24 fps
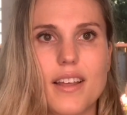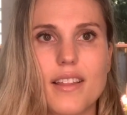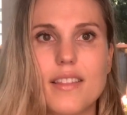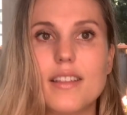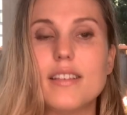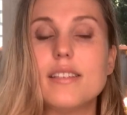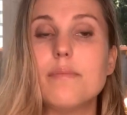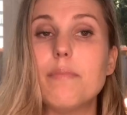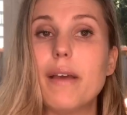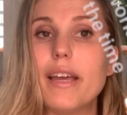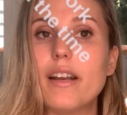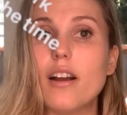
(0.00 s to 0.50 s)

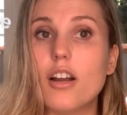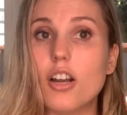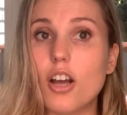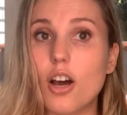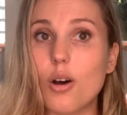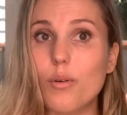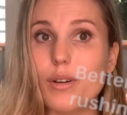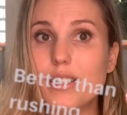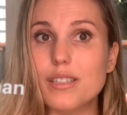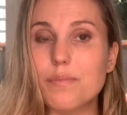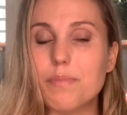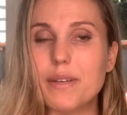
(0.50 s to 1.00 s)
This may not
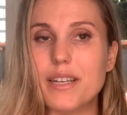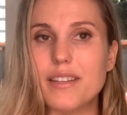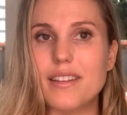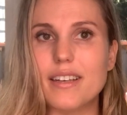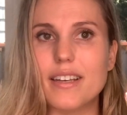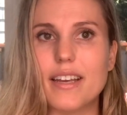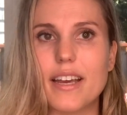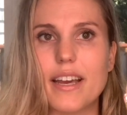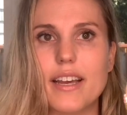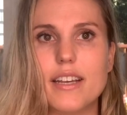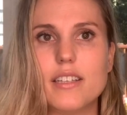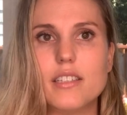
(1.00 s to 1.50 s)
always be the
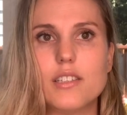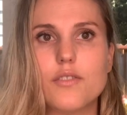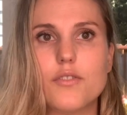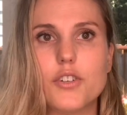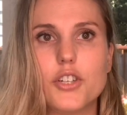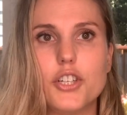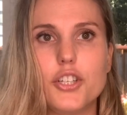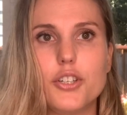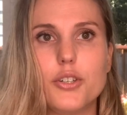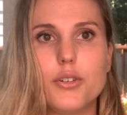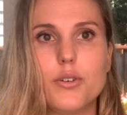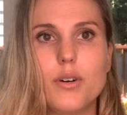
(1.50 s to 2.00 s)
case for
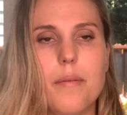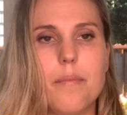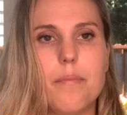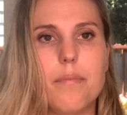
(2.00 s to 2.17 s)
you,